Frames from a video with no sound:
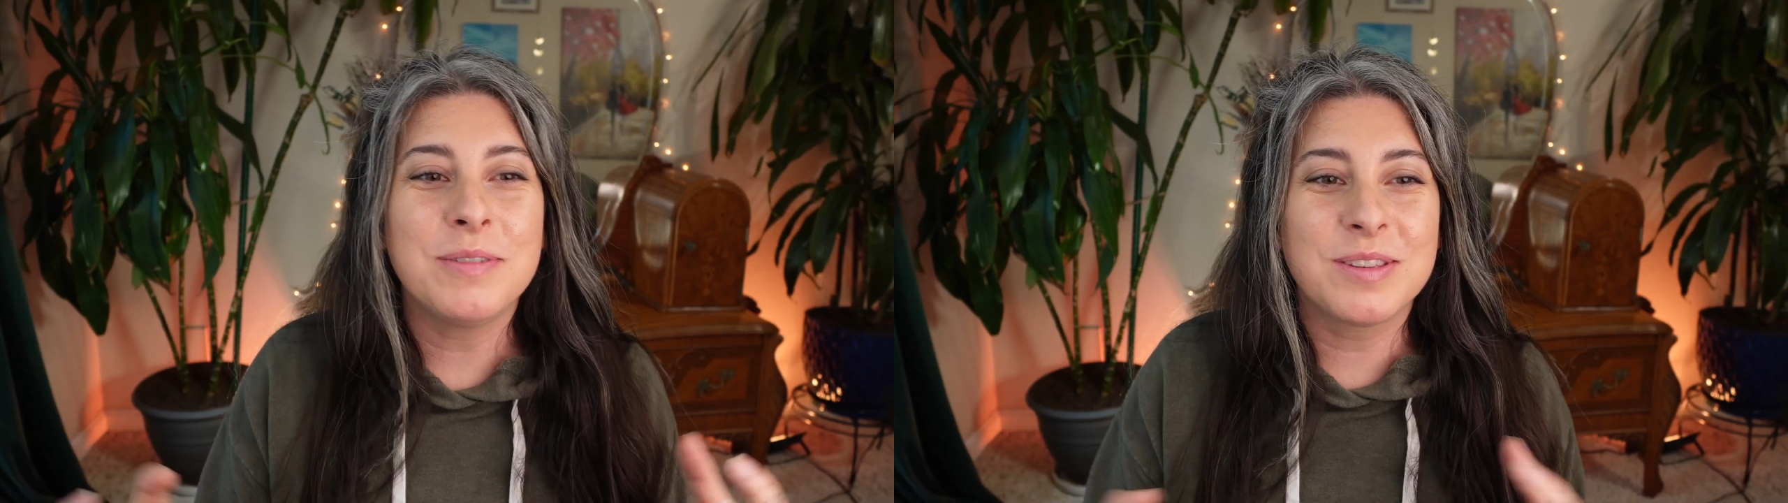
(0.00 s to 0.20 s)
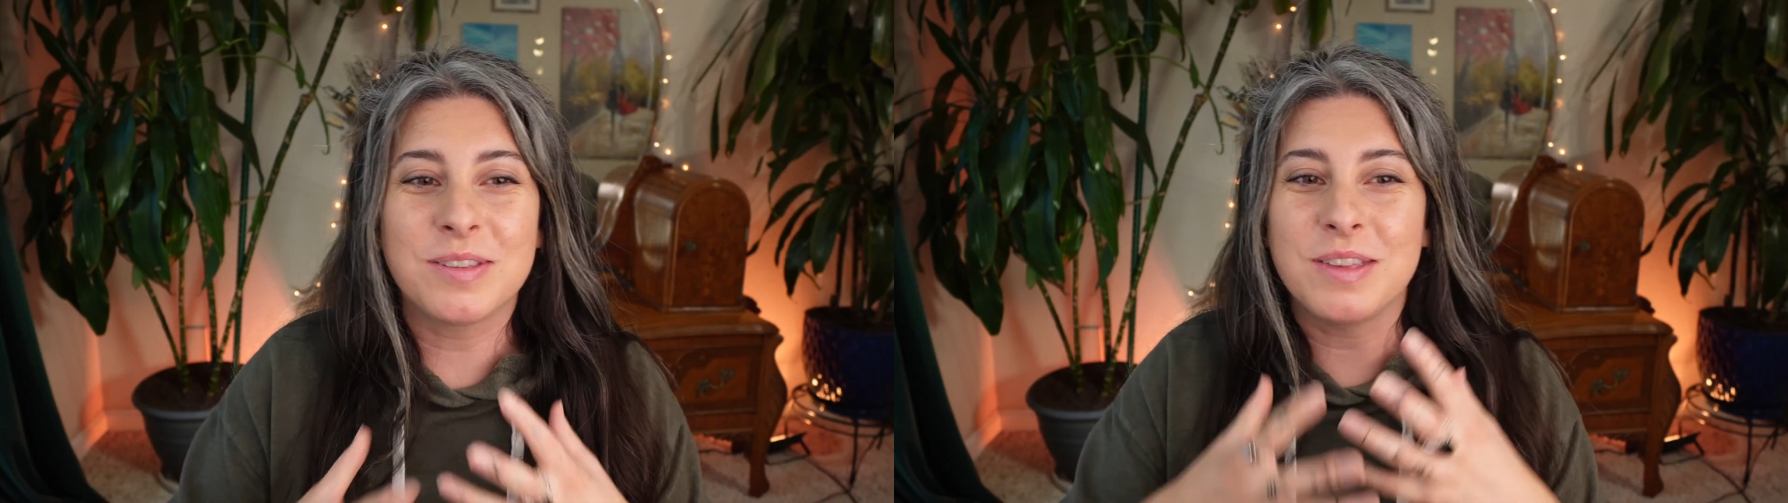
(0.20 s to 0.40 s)

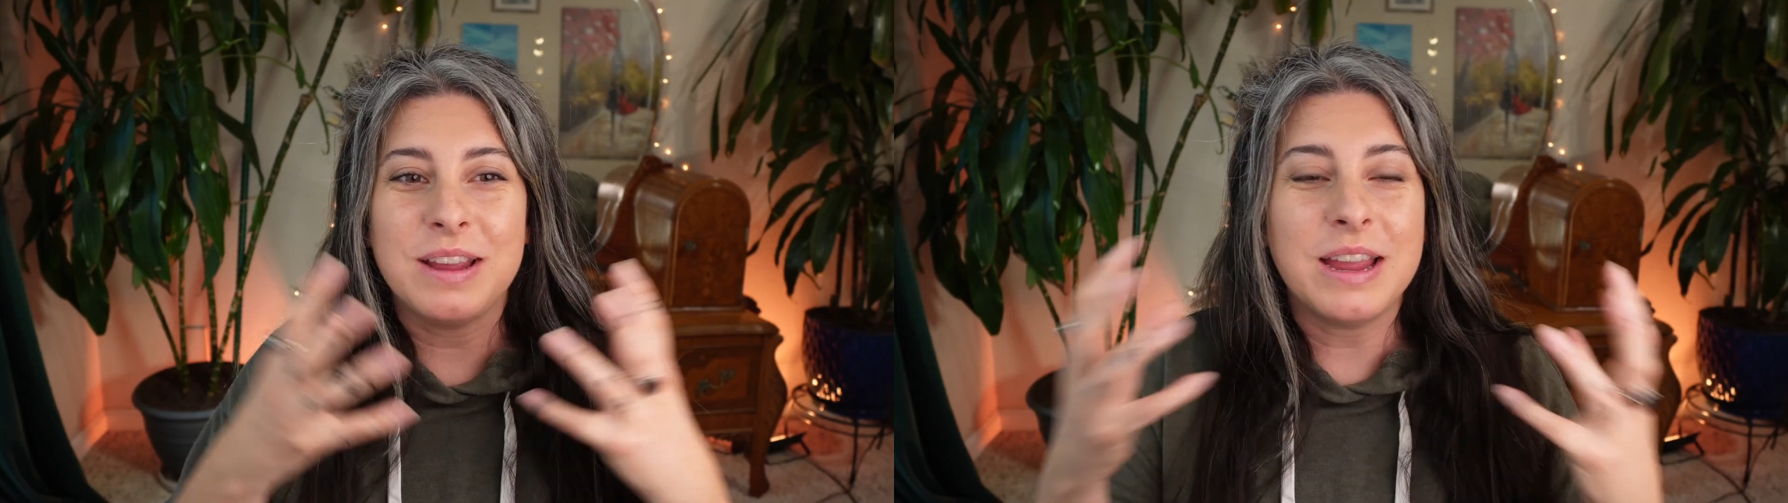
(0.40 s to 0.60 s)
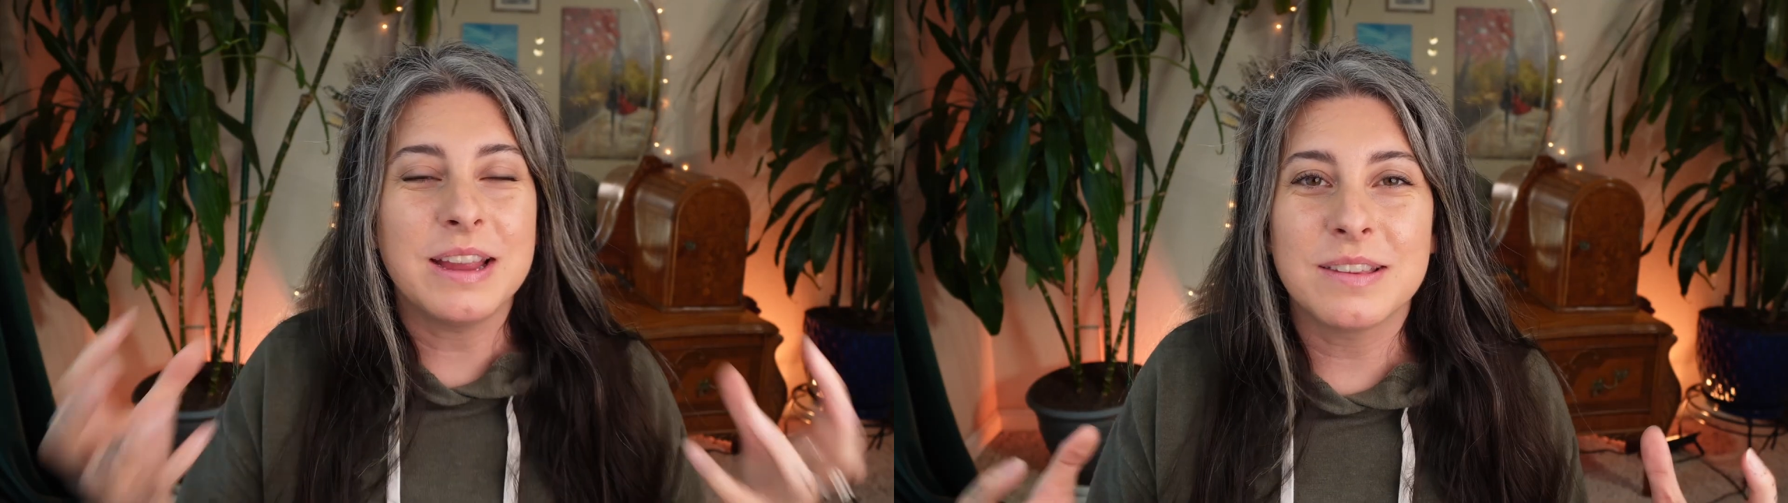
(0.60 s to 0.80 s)
is this
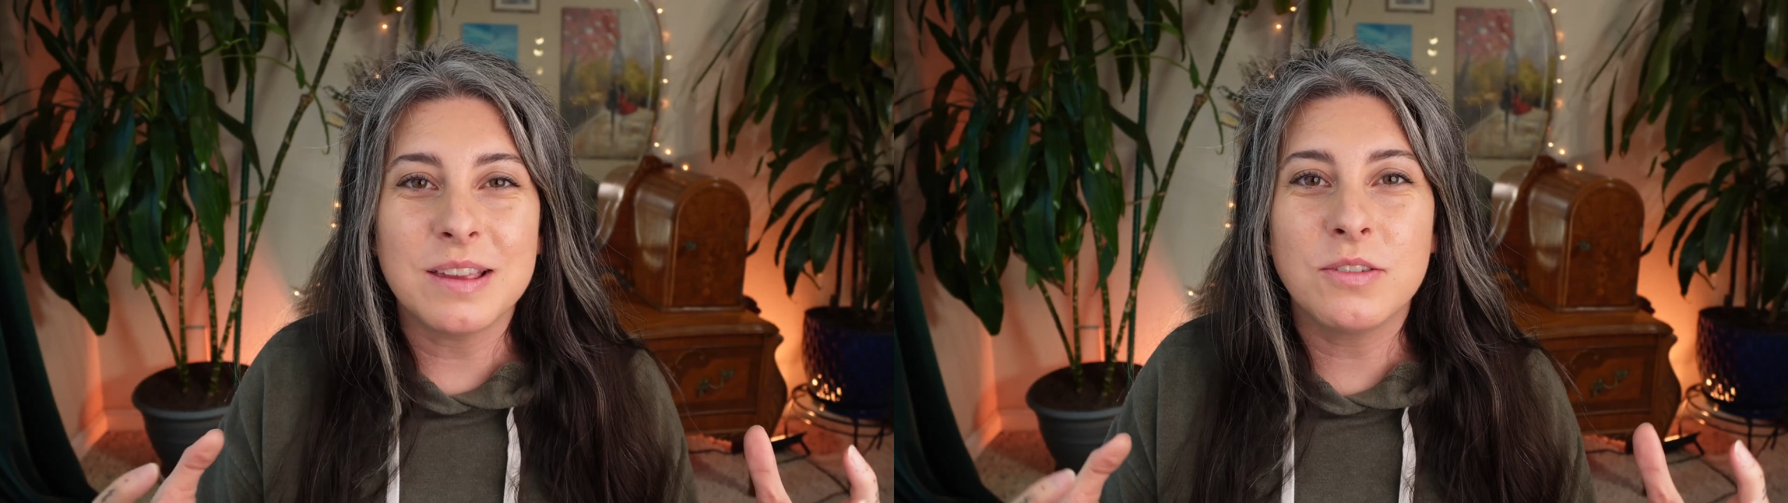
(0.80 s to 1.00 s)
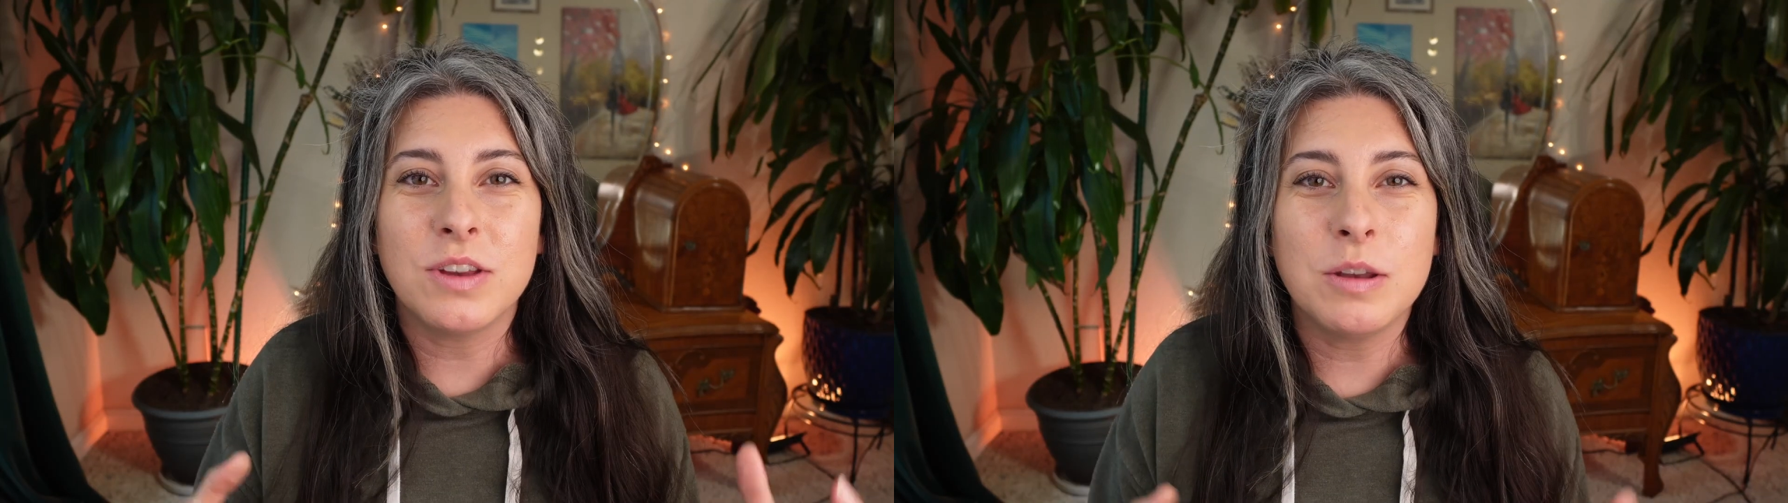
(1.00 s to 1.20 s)
like
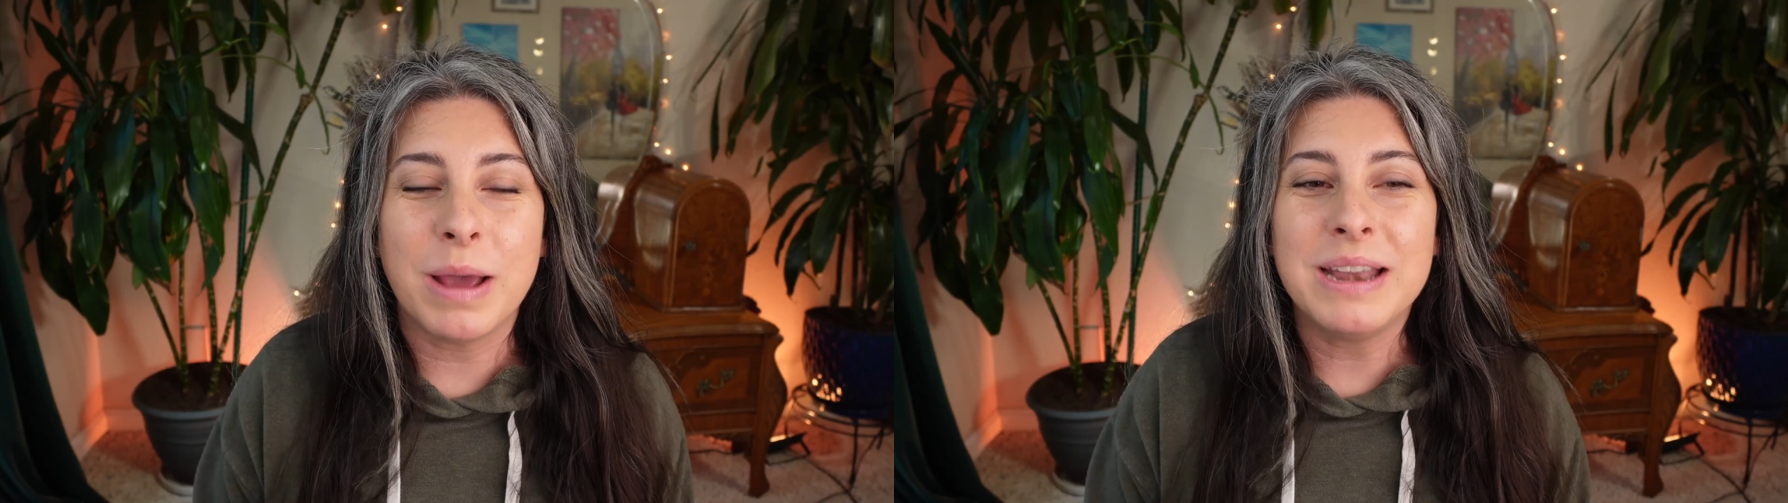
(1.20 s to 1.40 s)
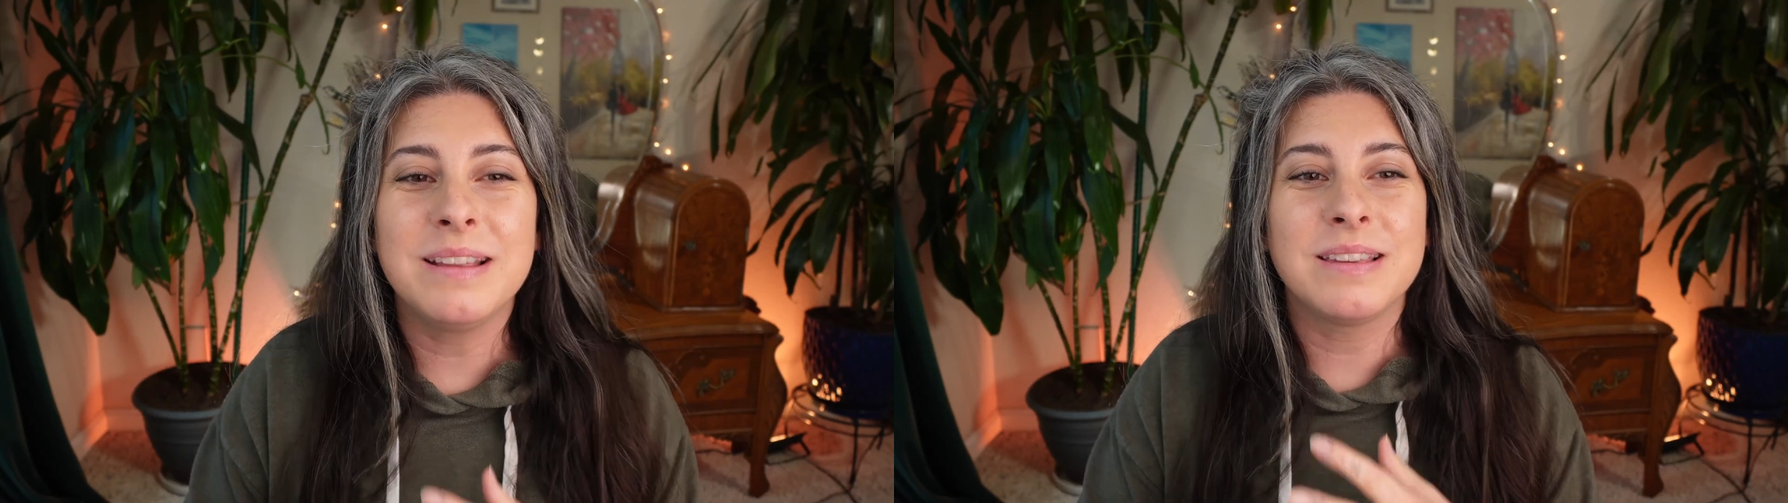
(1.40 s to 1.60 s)
sense of
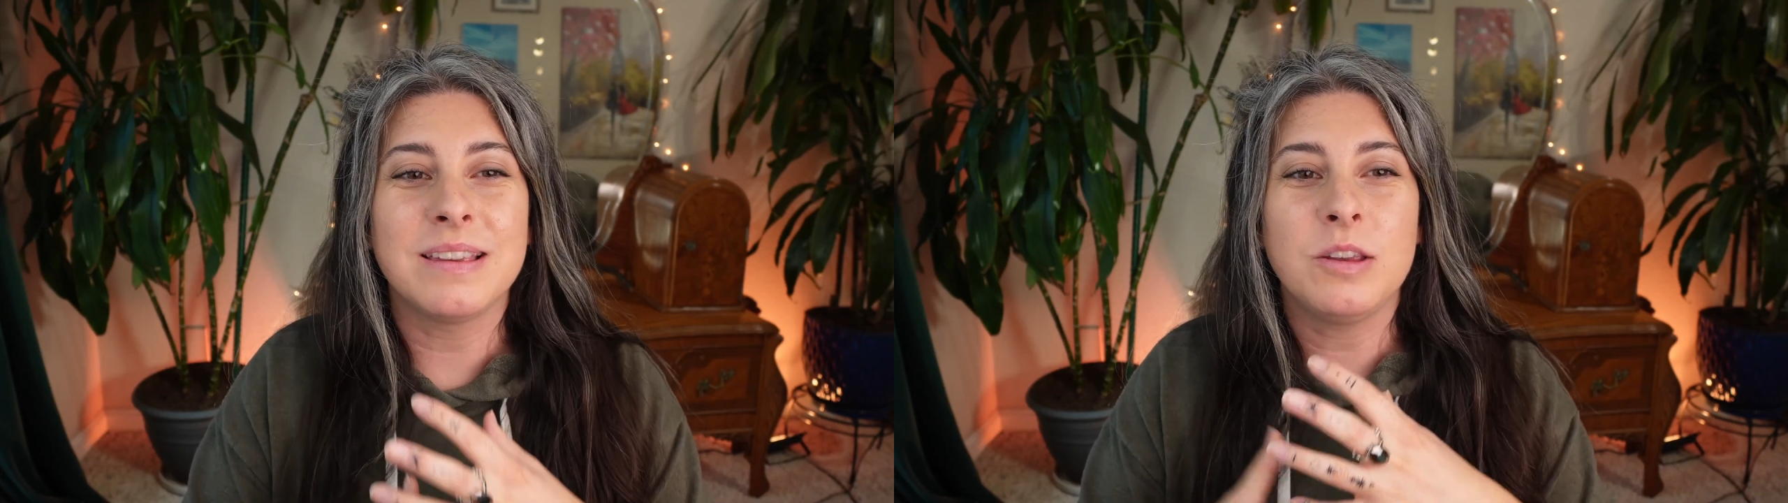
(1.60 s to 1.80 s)
independence,